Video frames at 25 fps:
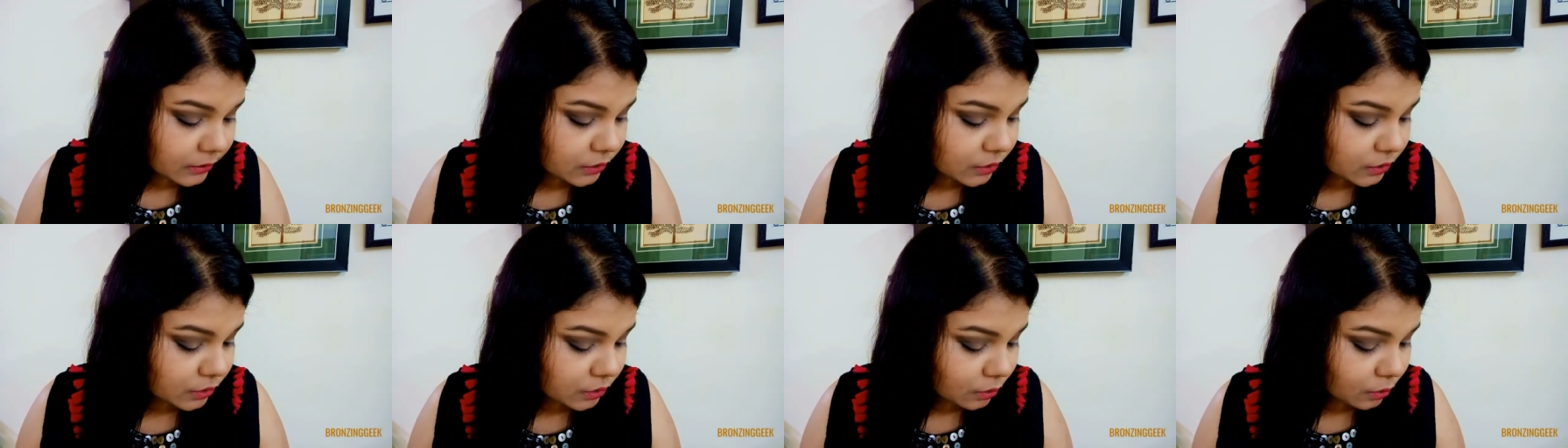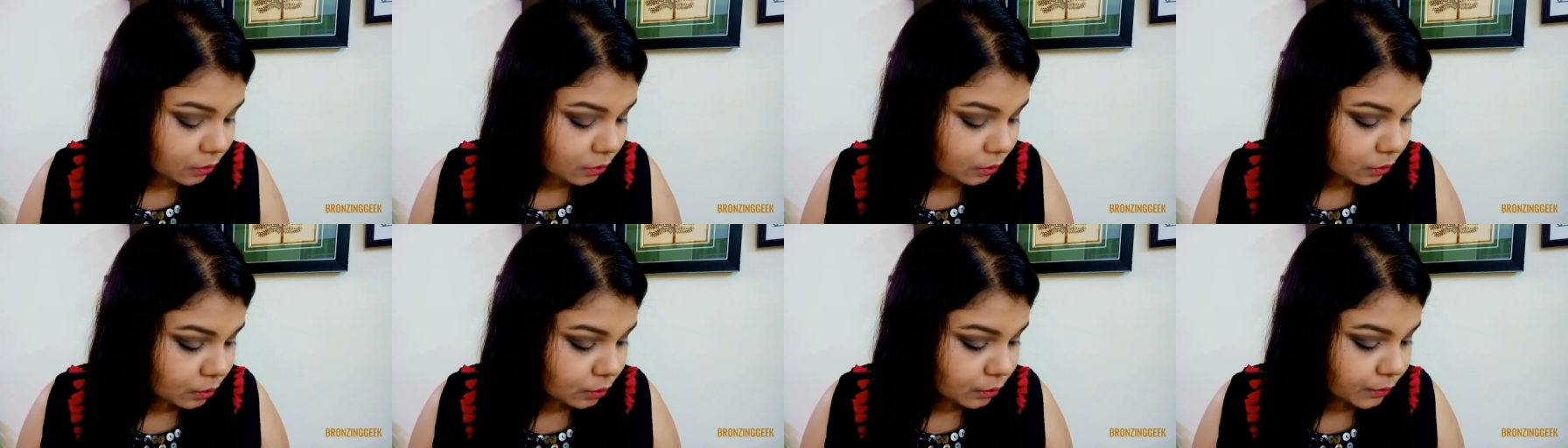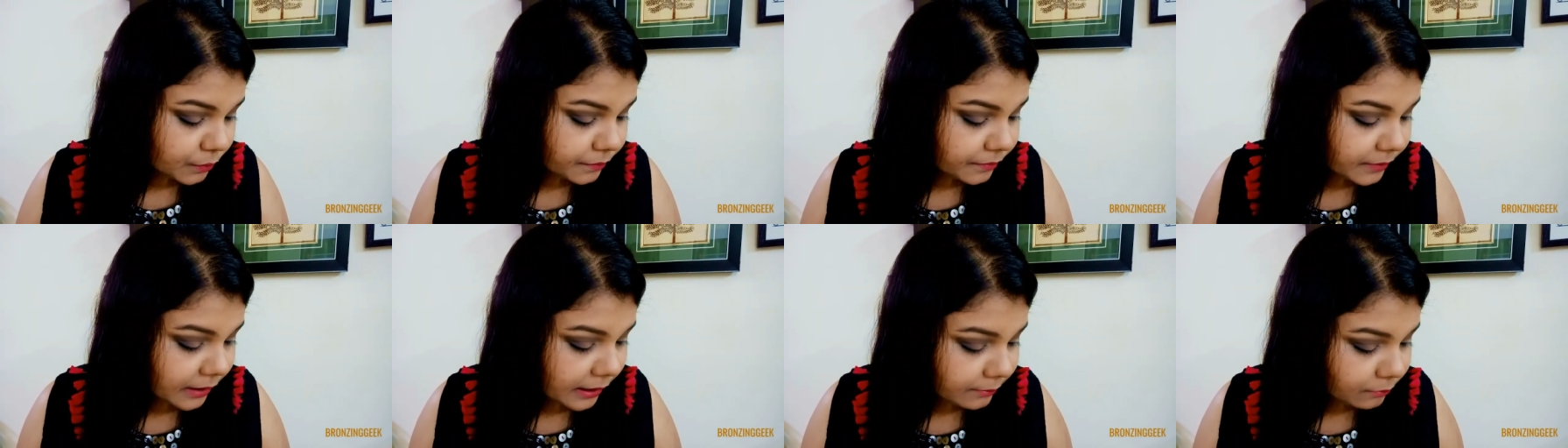
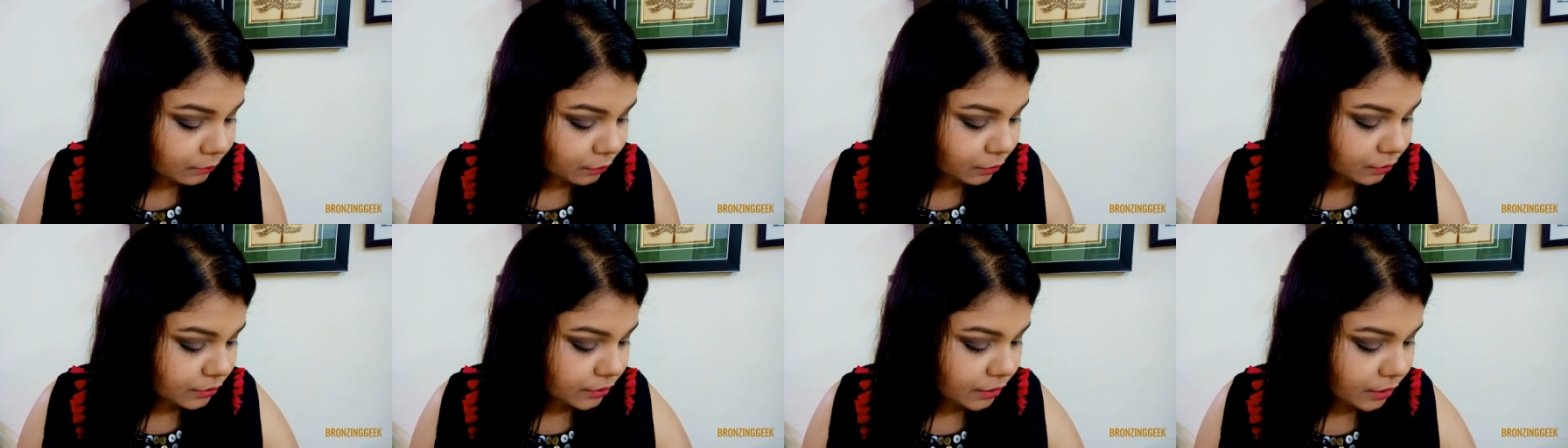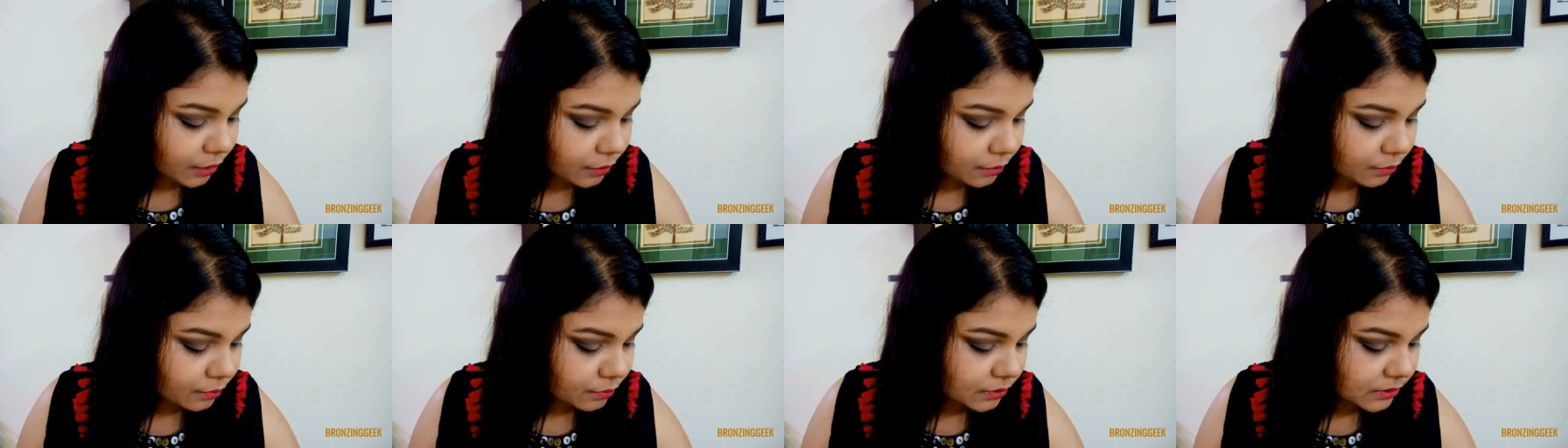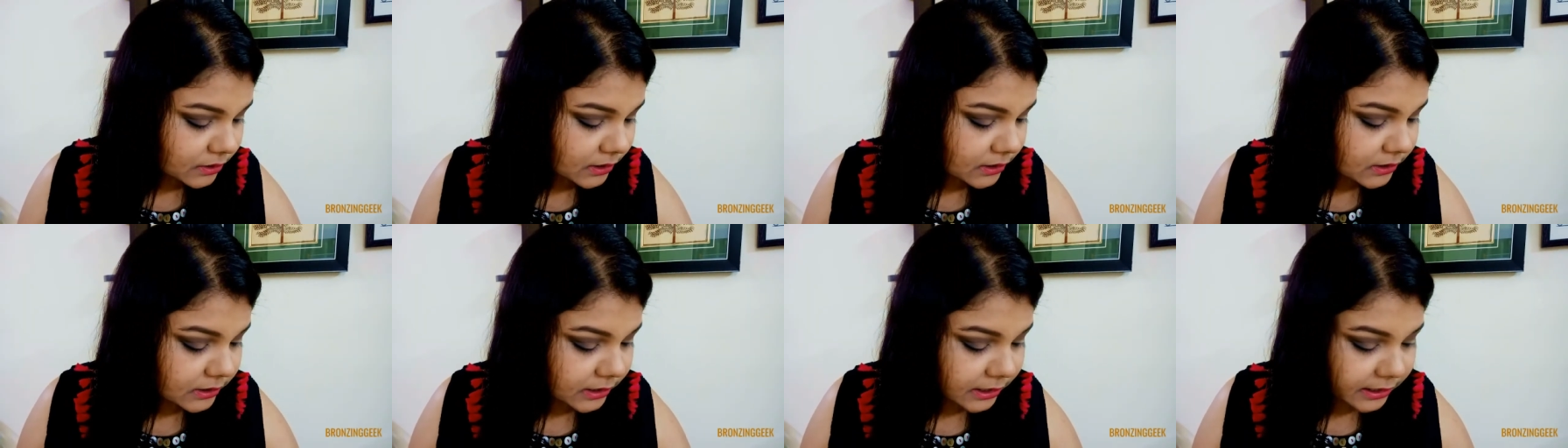So I'm going to
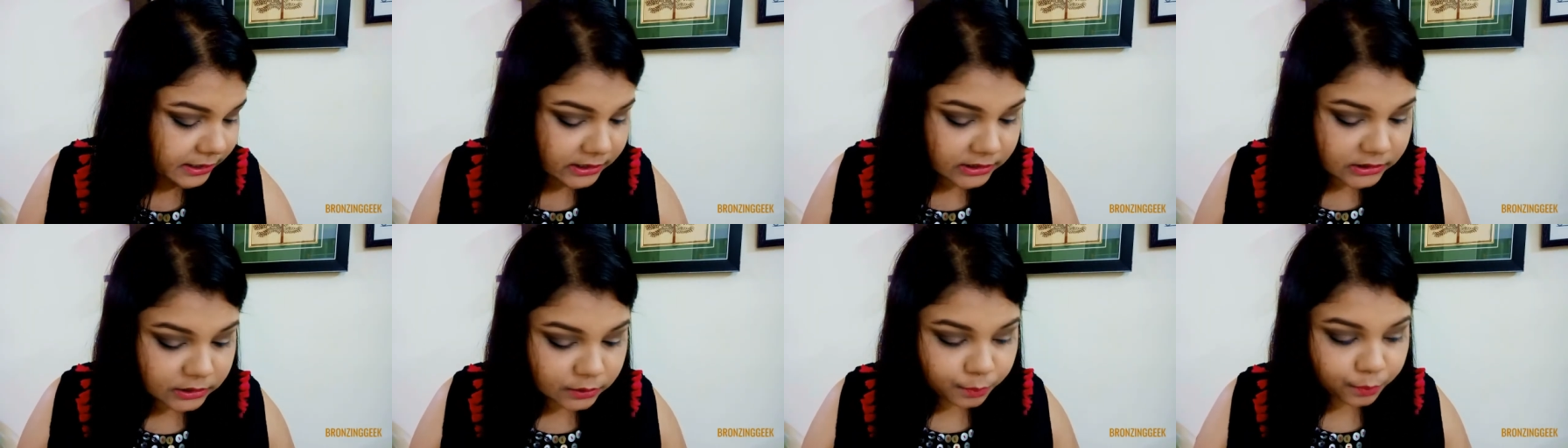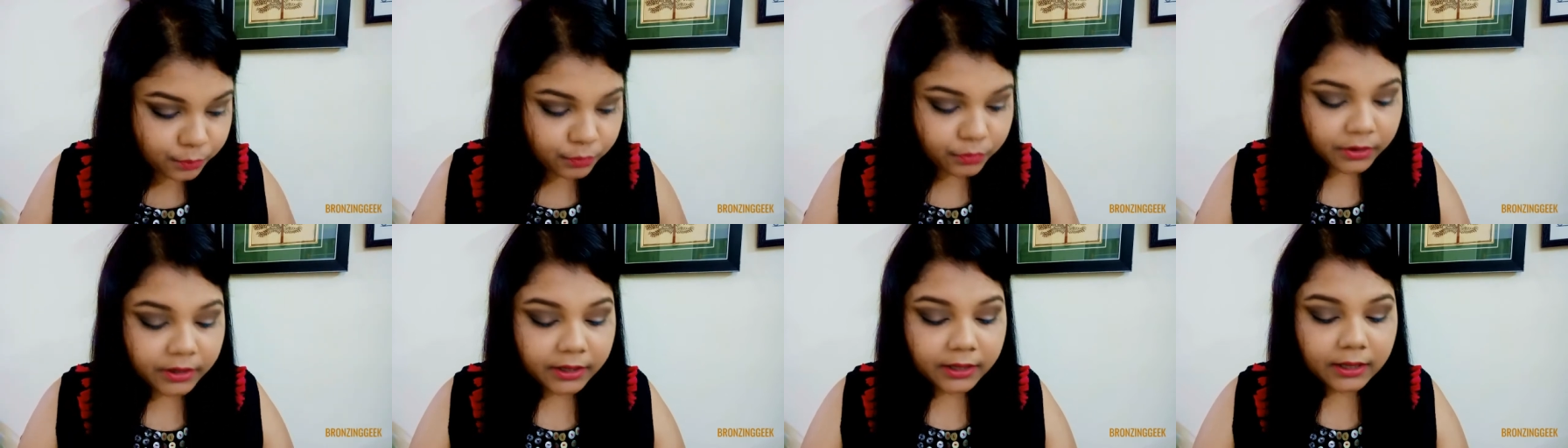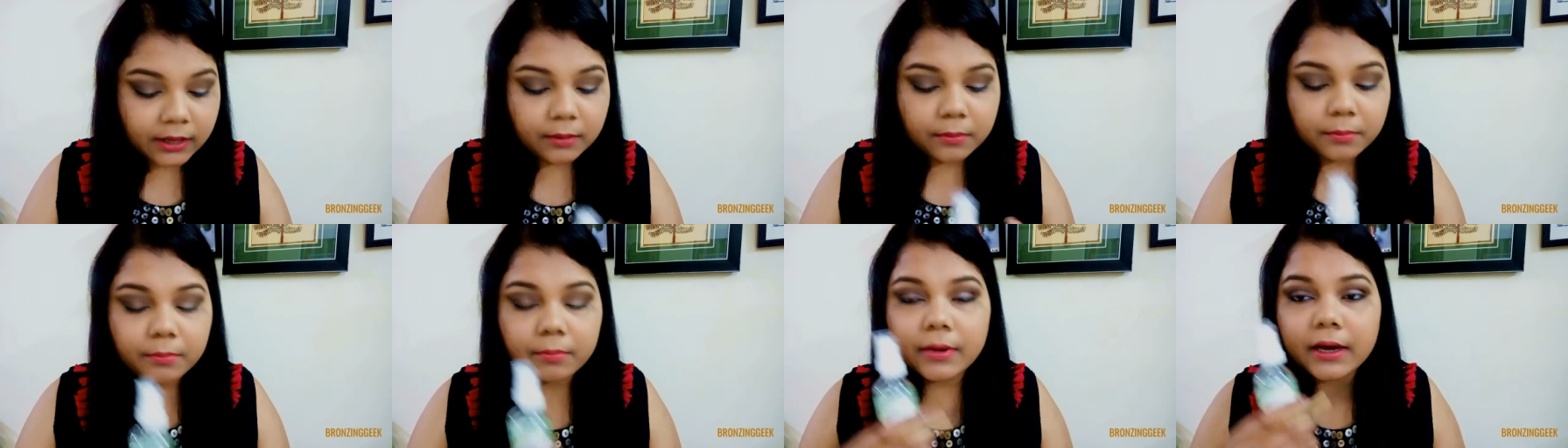use a setting
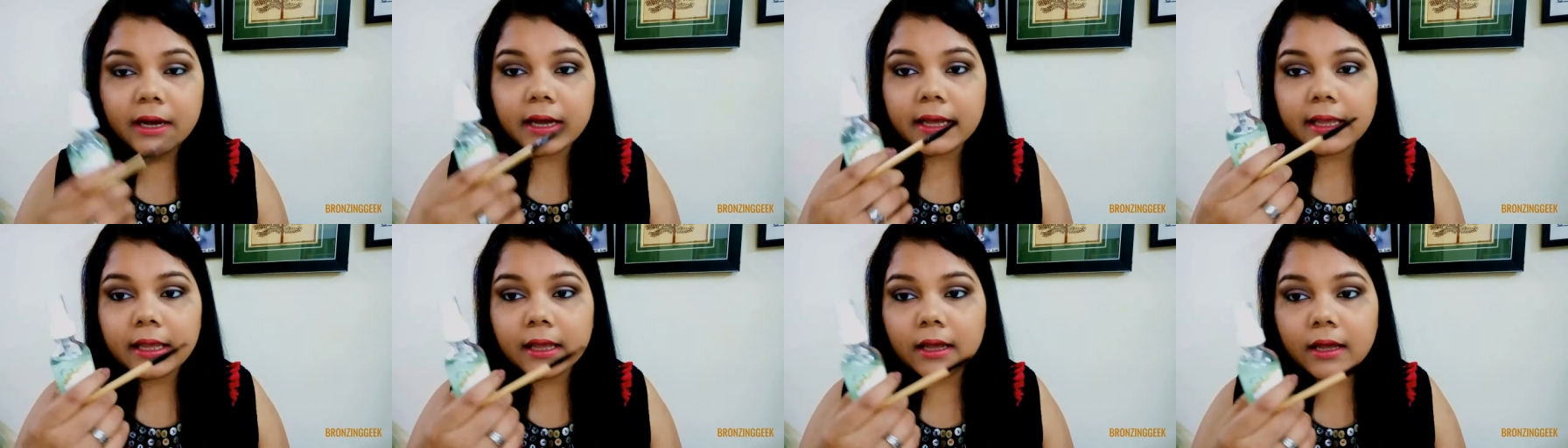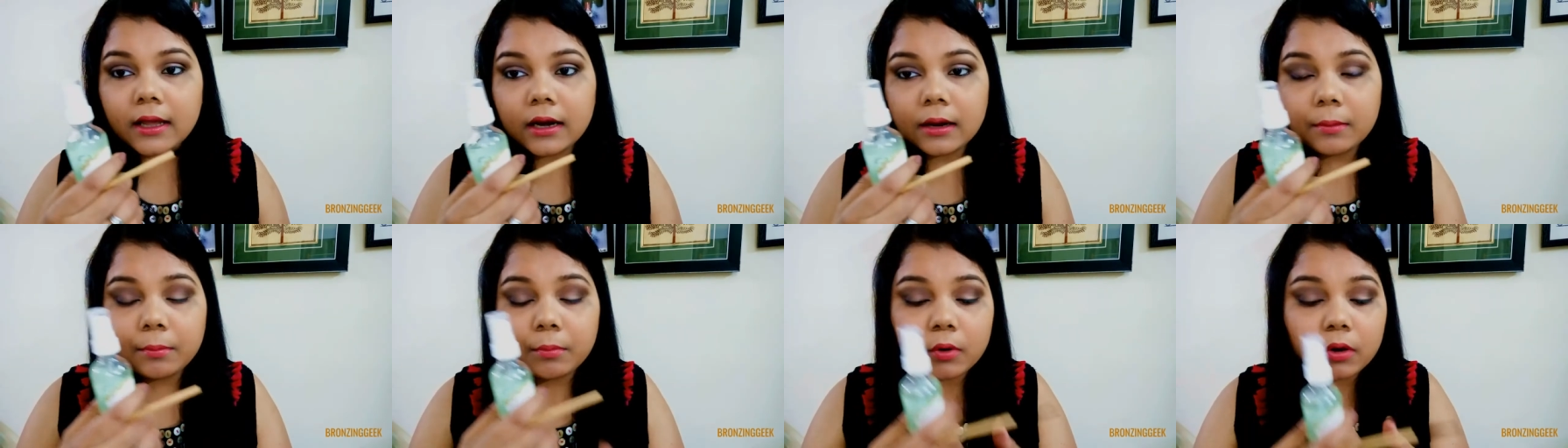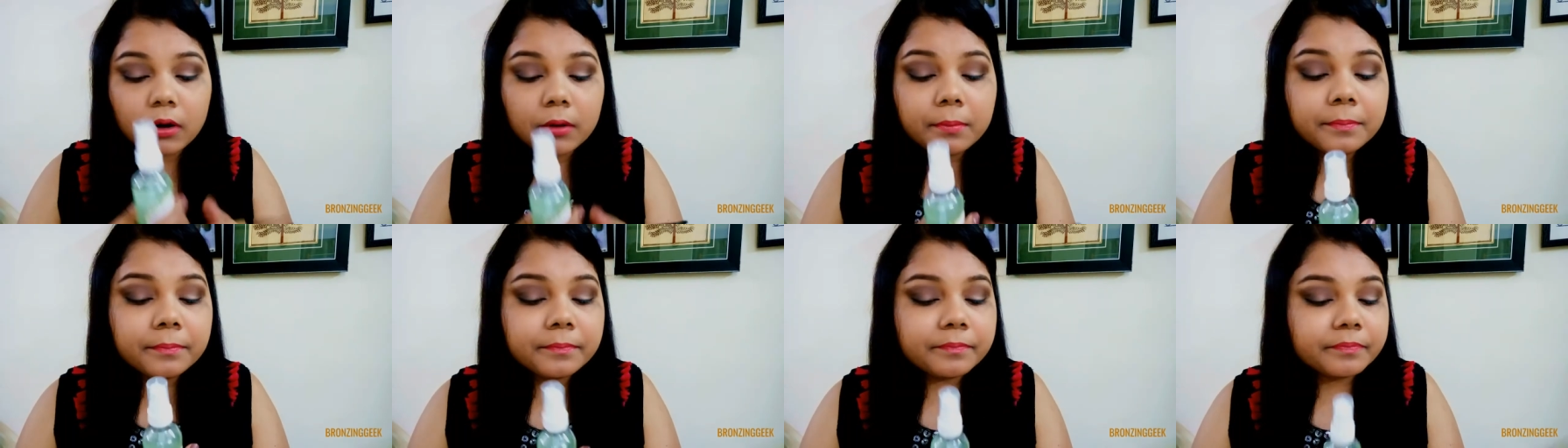spray by
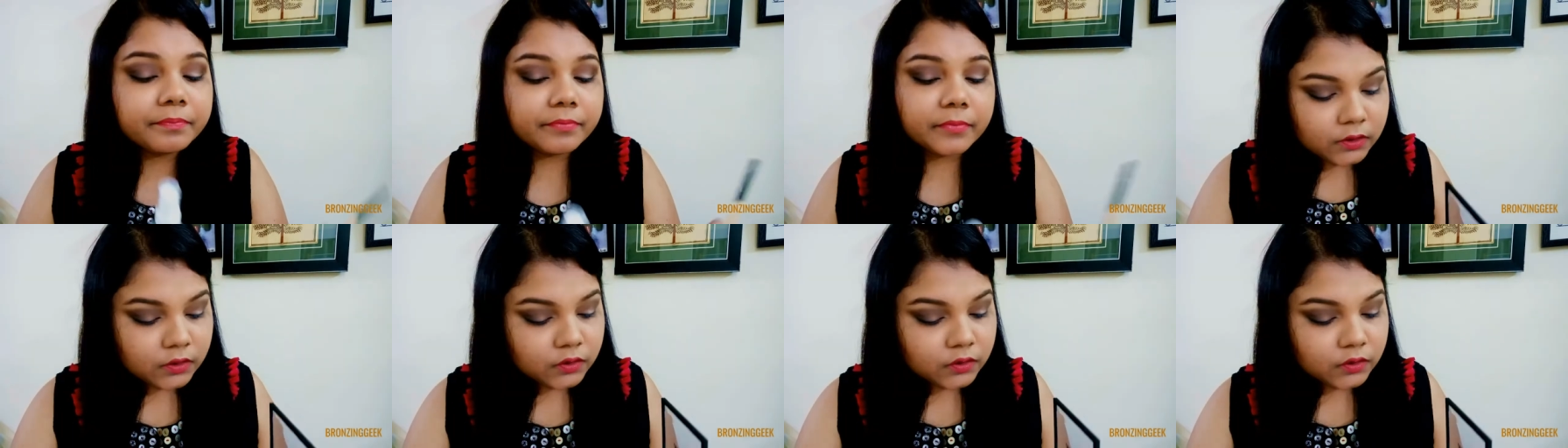Colourpop.